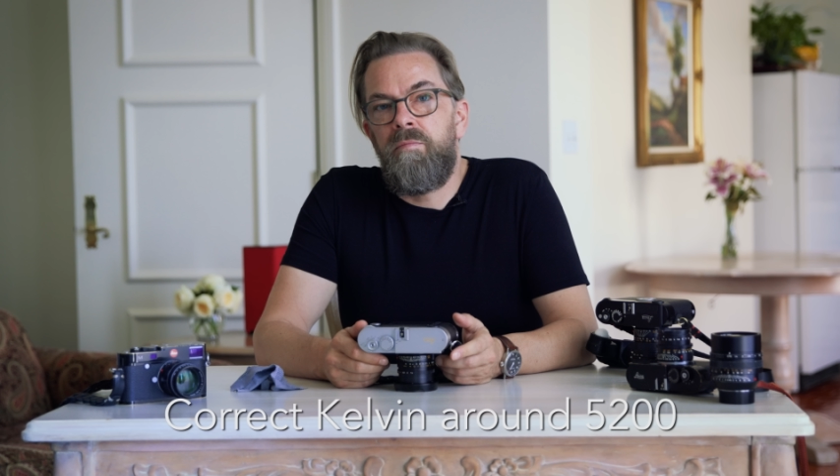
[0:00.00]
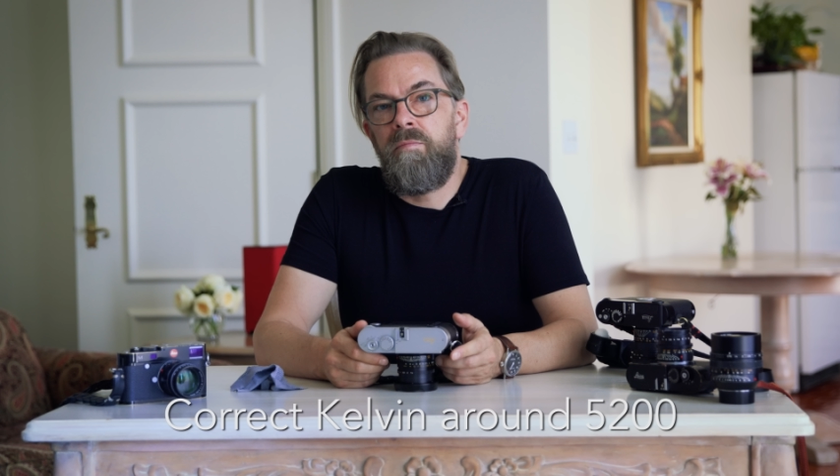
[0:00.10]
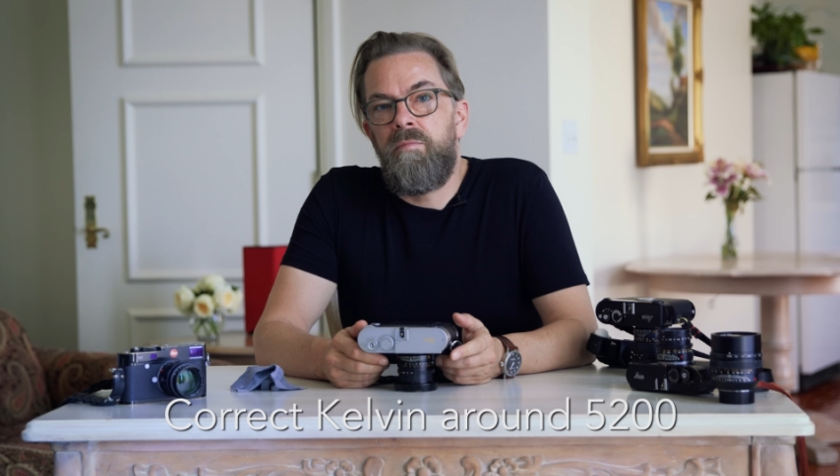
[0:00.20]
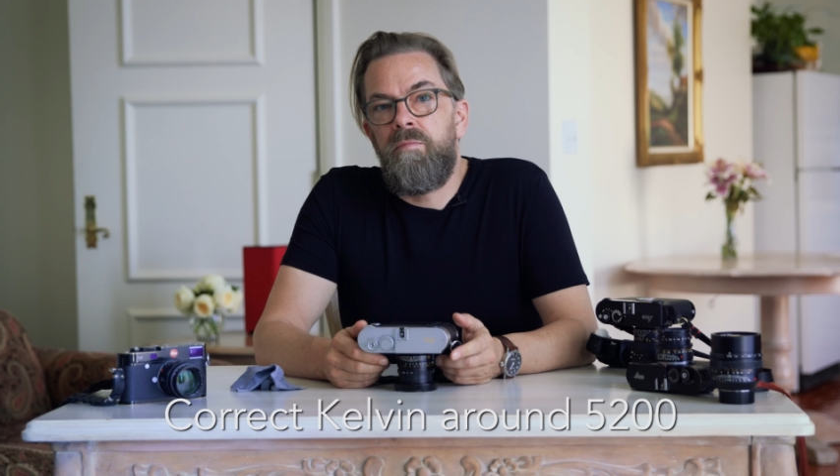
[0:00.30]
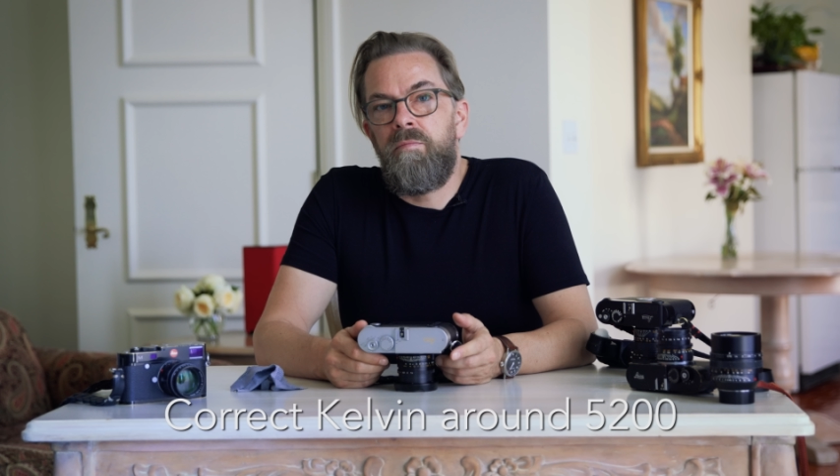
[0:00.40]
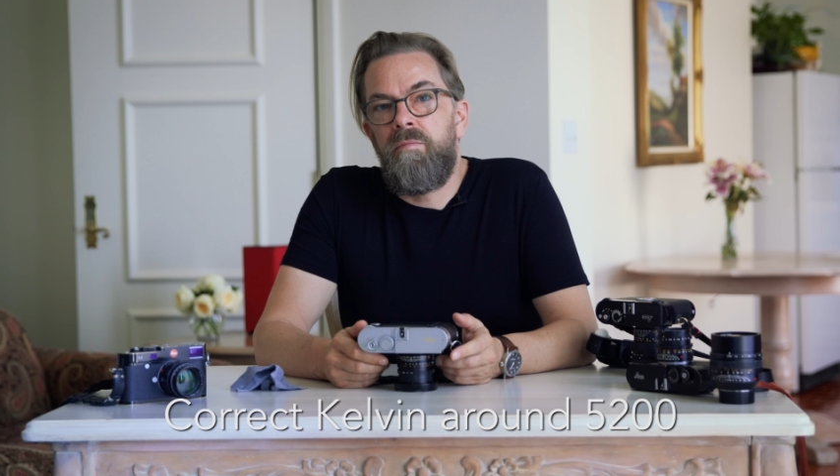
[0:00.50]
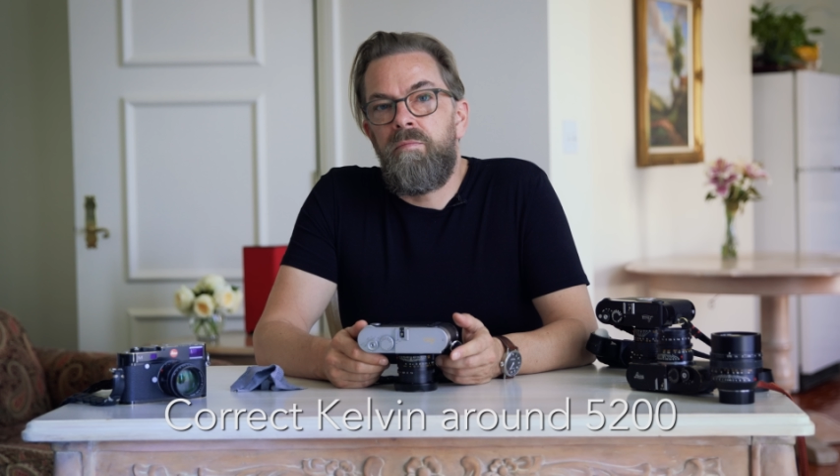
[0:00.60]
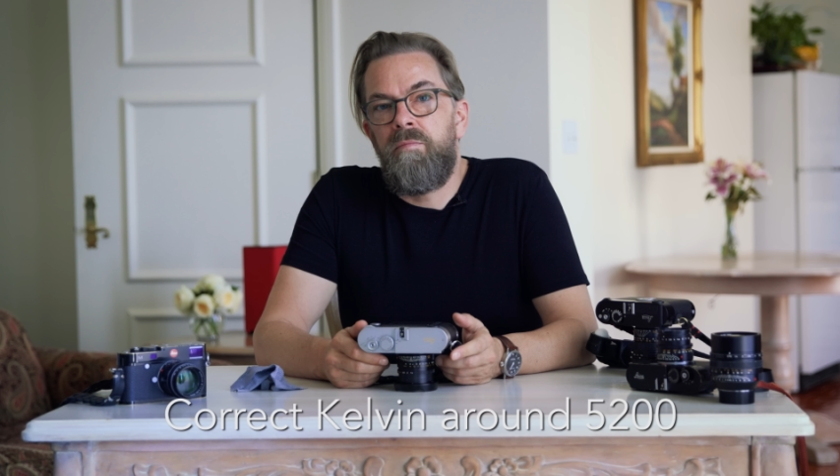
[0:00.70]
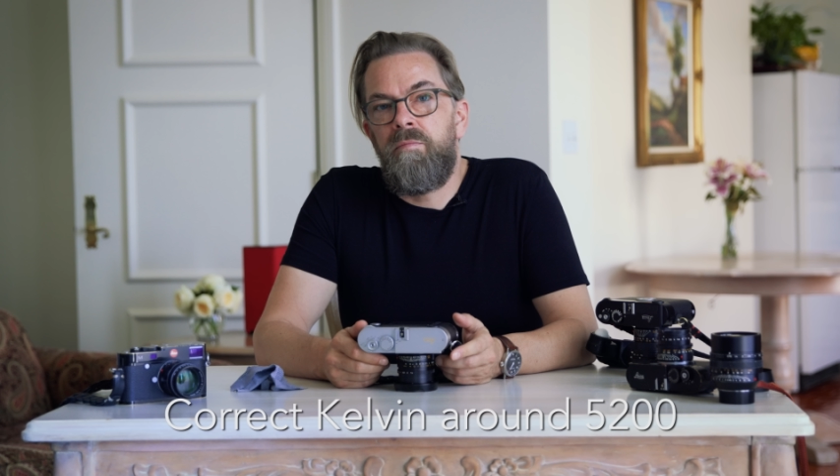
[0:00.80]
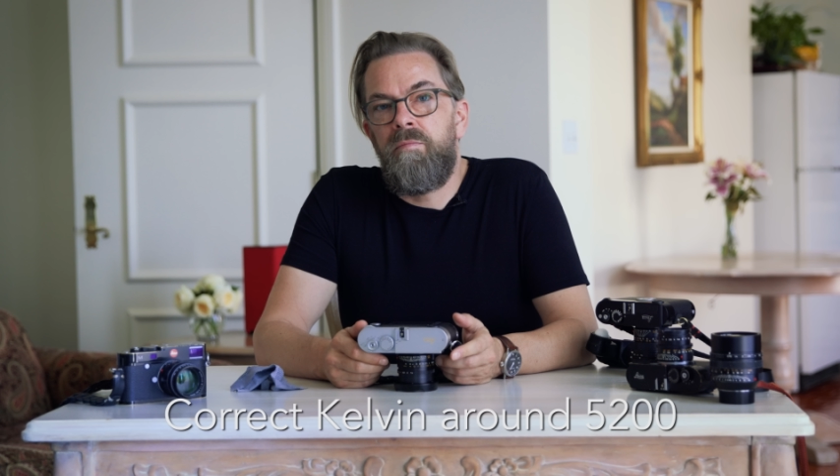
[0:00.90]
everything
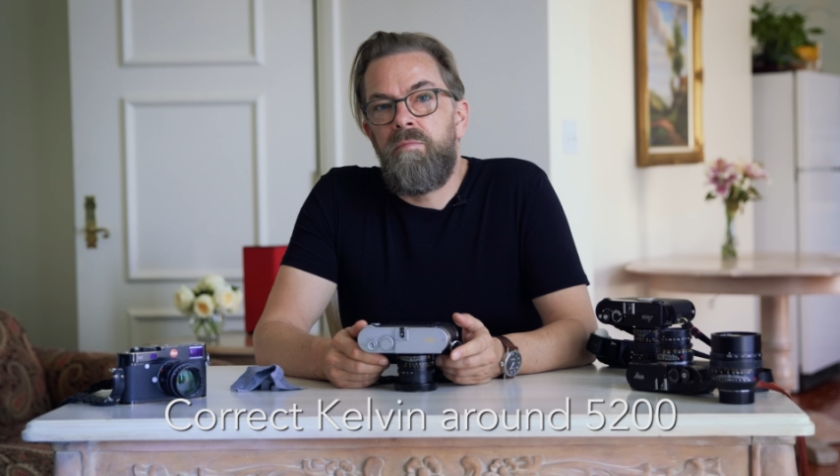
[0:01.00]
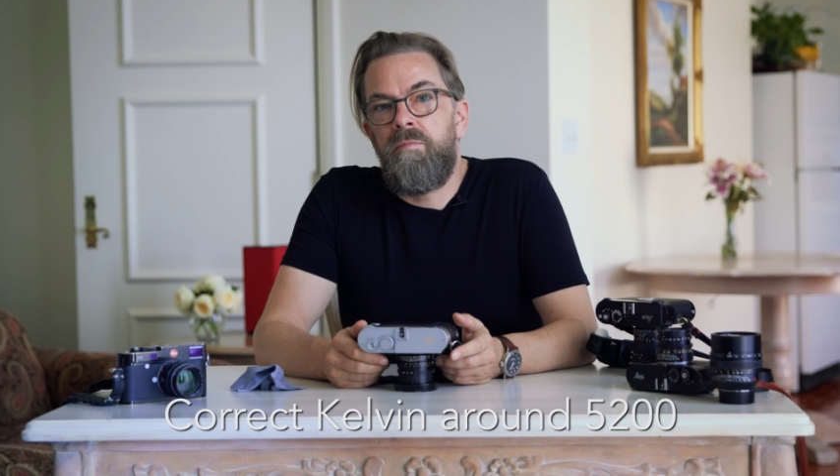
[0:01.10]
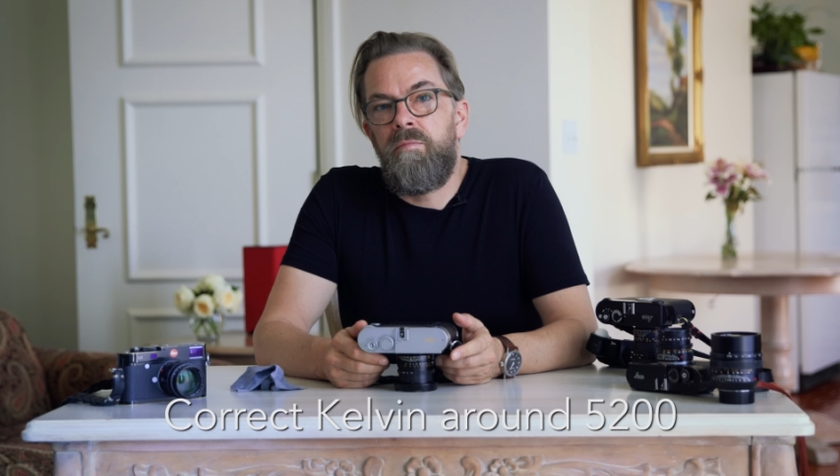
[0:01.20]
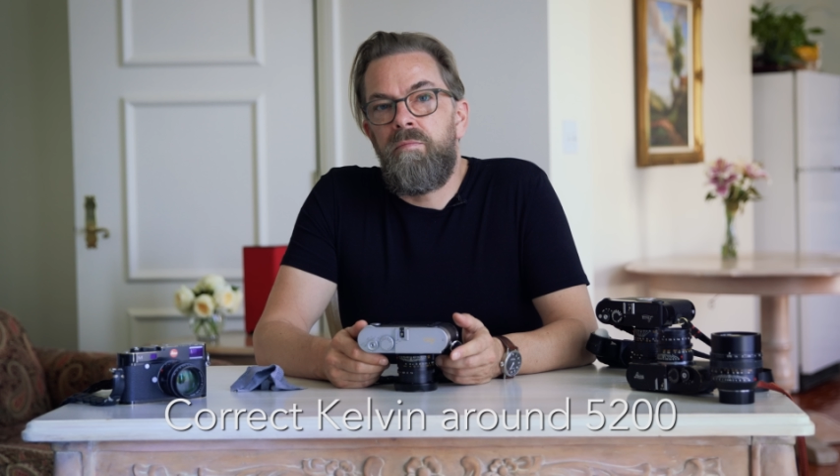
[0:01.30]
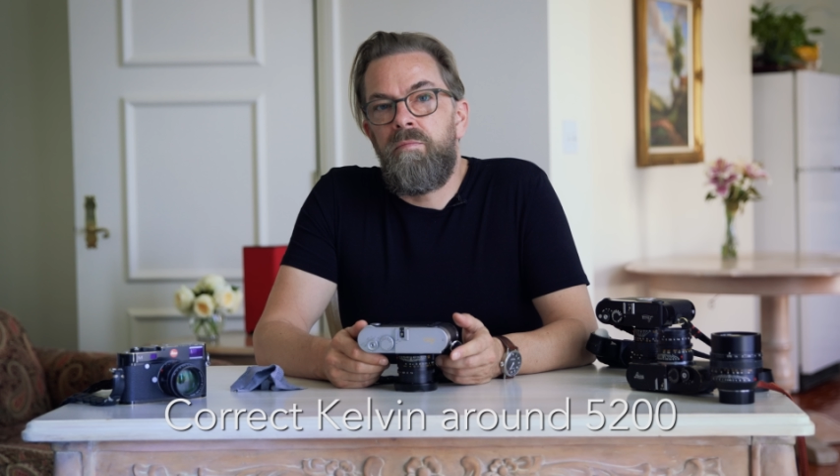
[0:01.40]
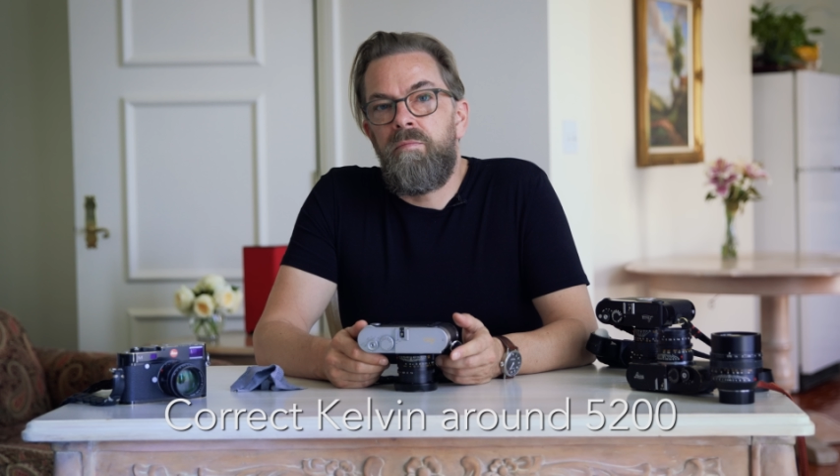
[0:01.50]
looks really beautiful.